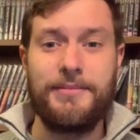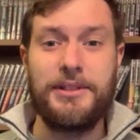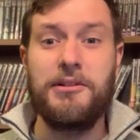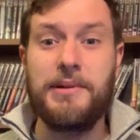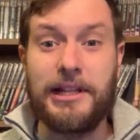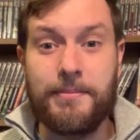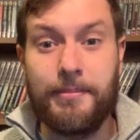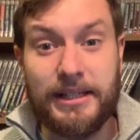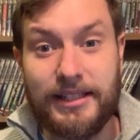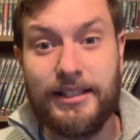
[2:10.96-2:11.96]
Sorry about that
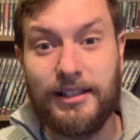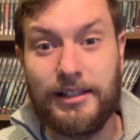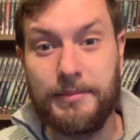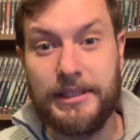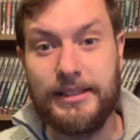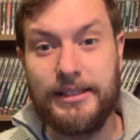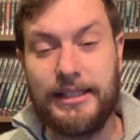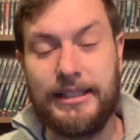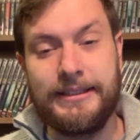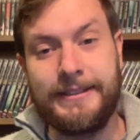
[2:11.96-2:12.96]
pesky Dalek business
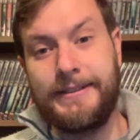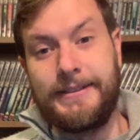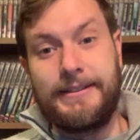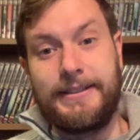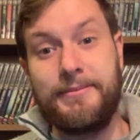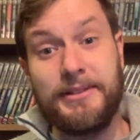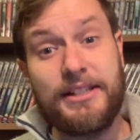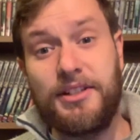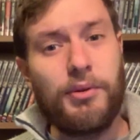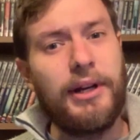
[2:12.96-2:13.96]
there. It's
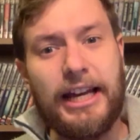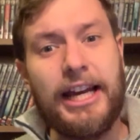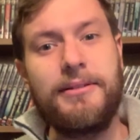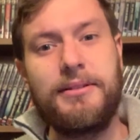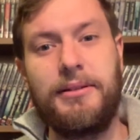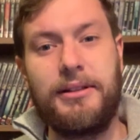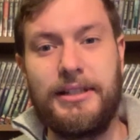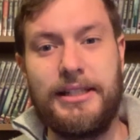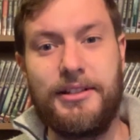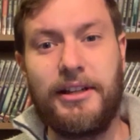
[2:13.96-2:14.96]
actually quite apt
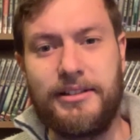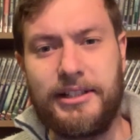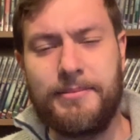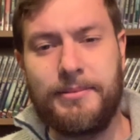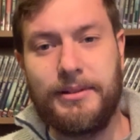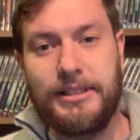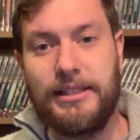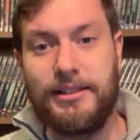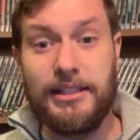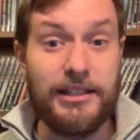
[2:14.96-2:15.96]
he turned up,
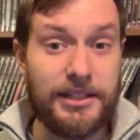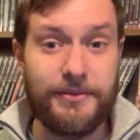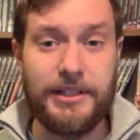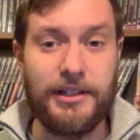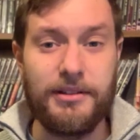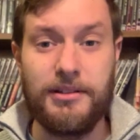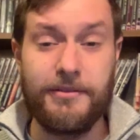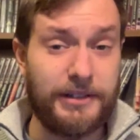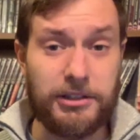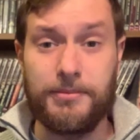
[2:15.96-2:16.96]
since in this video, the
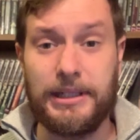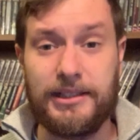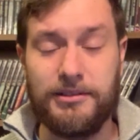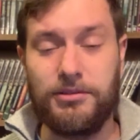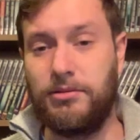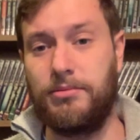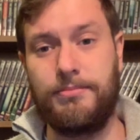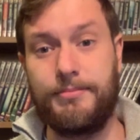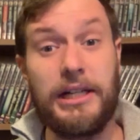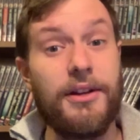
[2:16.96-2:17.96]
final part, or
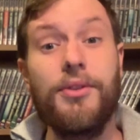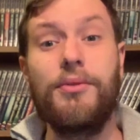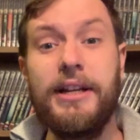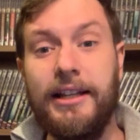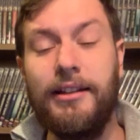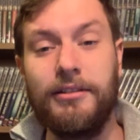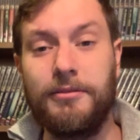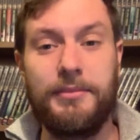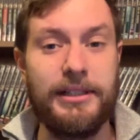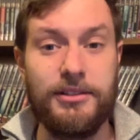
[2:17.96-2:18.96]
part 3,
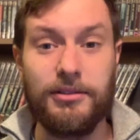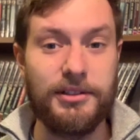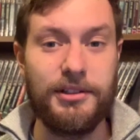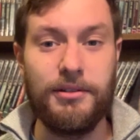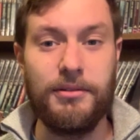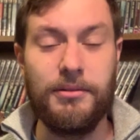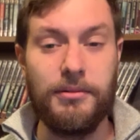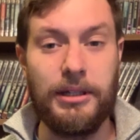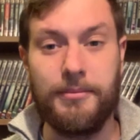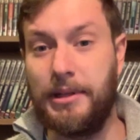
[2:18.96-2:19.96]
of my Doctor Who
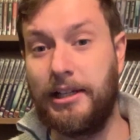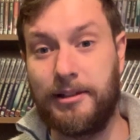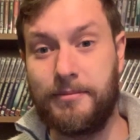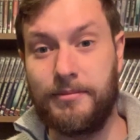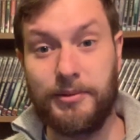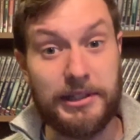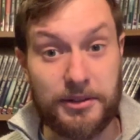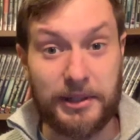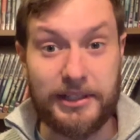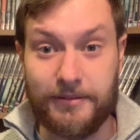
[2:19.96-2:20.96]
B&M
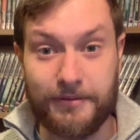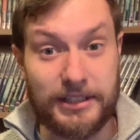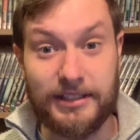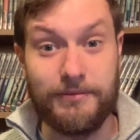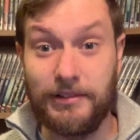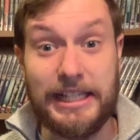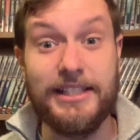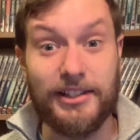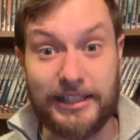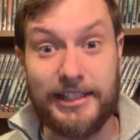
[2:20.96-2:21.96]
2020 figures
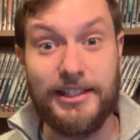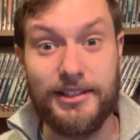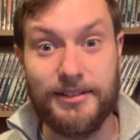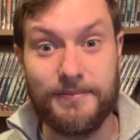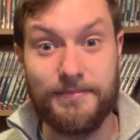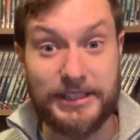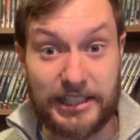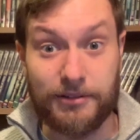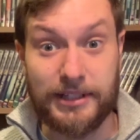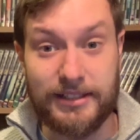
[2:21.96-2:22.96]
release ideas
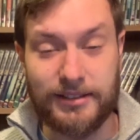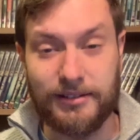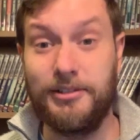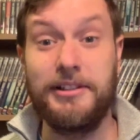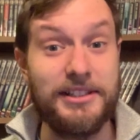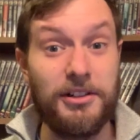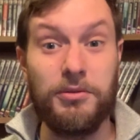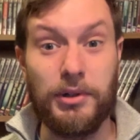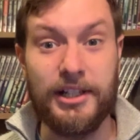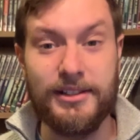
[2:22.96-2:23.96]
series, sorry that's a lot of
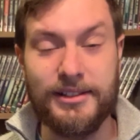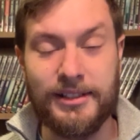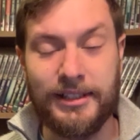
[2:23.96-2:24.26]
words,